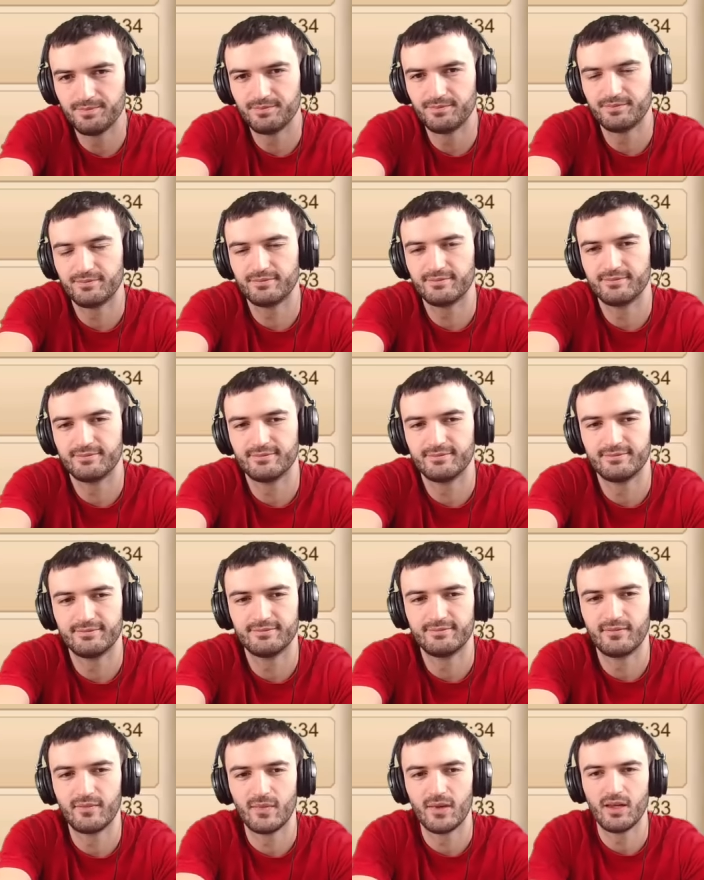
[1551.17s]

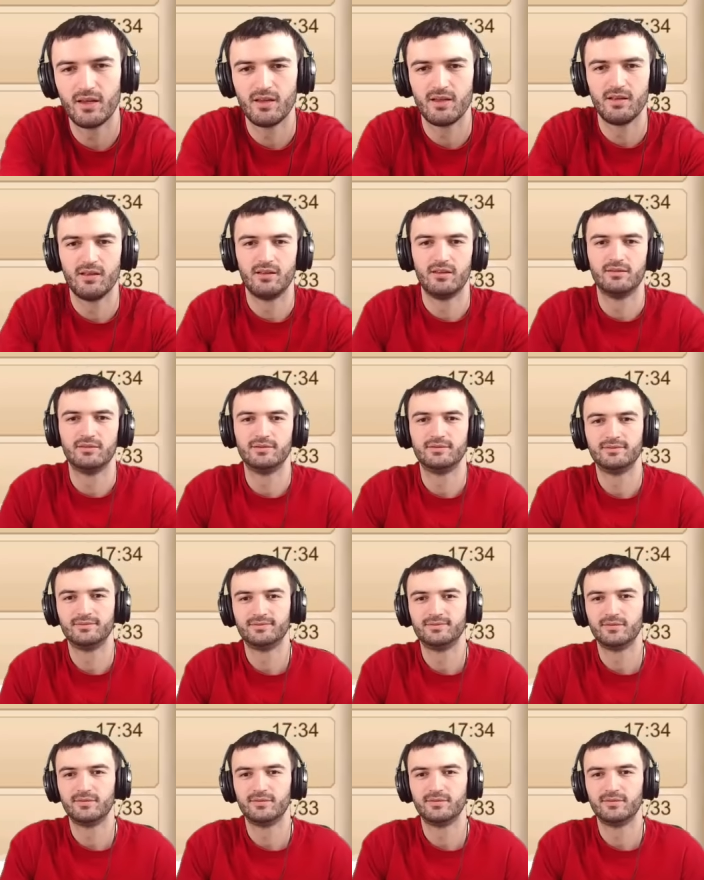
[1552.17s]
[no speech]